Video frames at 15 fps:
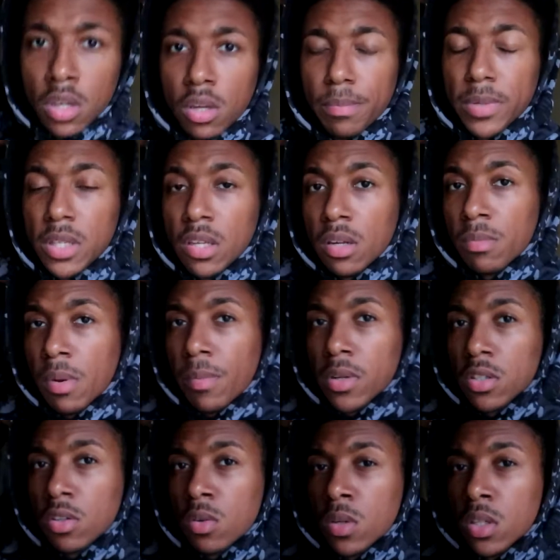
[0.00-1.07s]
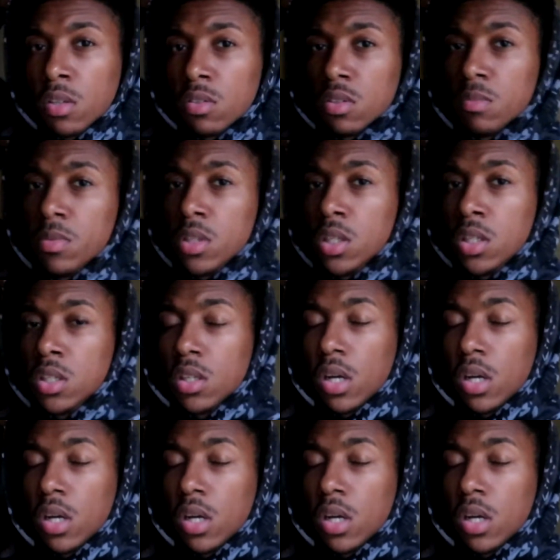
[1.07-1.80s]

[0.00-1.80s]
But yeah, I'm about to go and get something to eat.